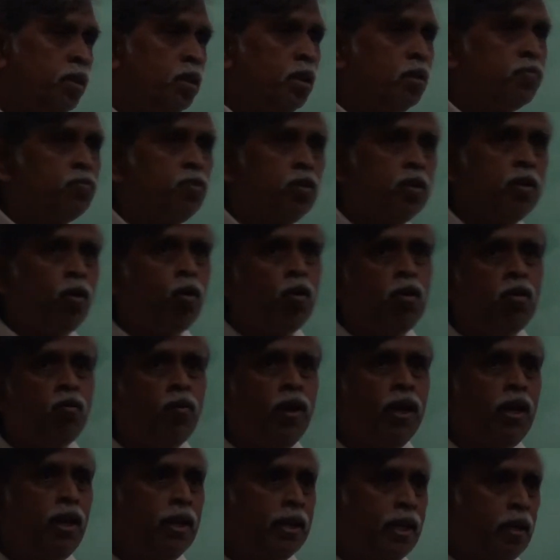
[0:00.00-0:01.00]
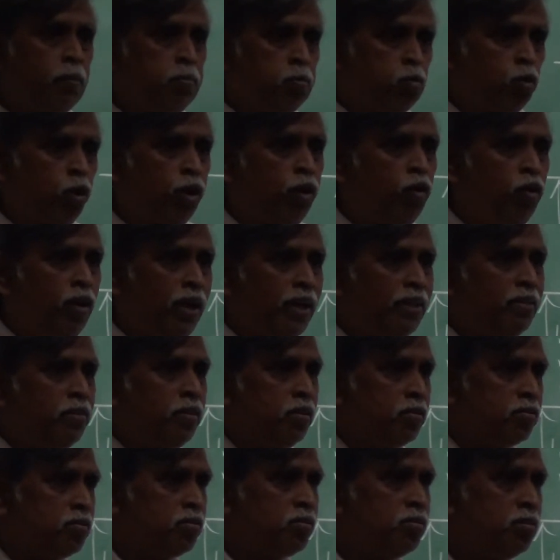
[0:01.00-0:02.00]
Of course, otherwise I kept showing you like
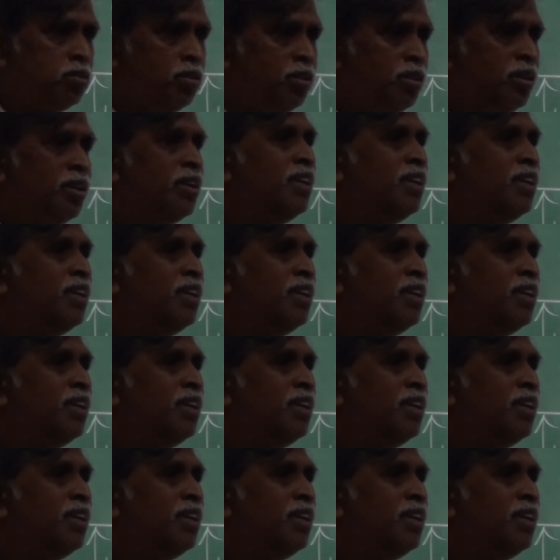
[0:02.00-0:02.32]
this.